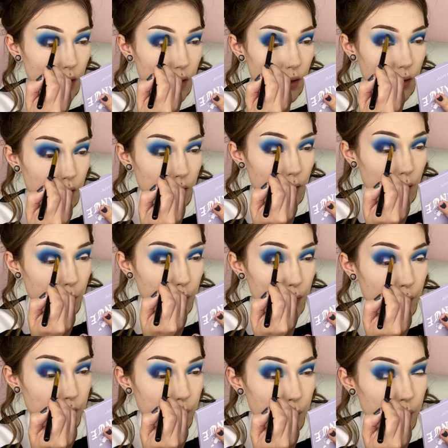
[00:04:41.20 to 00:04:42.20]
the blue
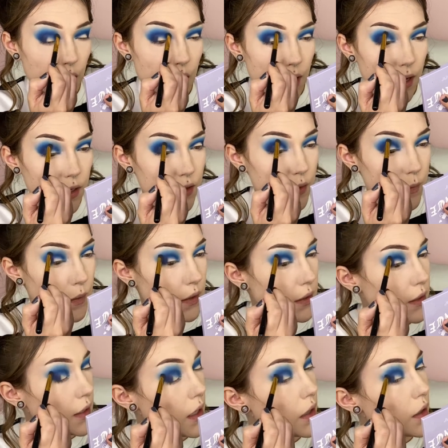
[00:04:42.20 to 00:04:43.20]
and the black I just mixed
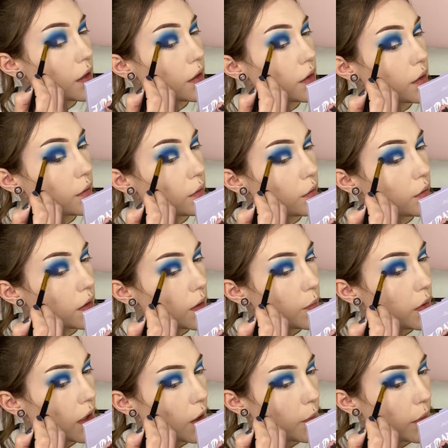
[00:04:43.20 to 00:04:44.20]
together to deepen
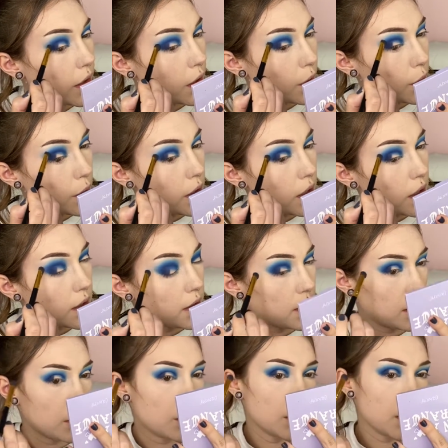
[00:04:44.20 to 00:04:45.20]
out my crease,
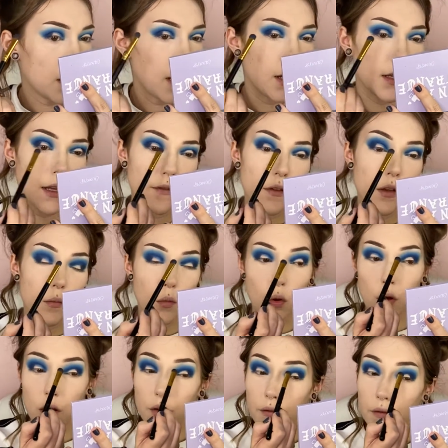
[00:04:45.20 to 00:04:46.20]
just kind of give it
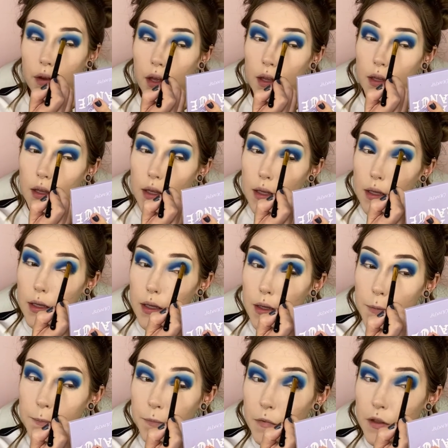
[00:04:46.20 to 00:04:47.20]
more of a
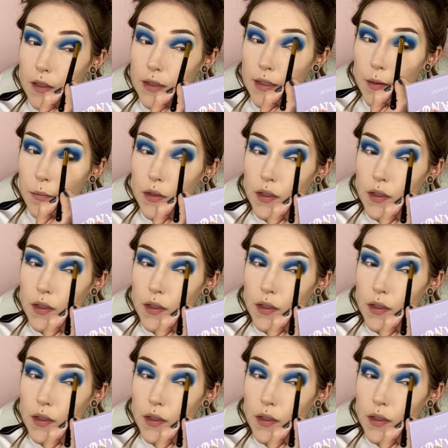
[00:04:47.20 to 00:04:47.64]
seamless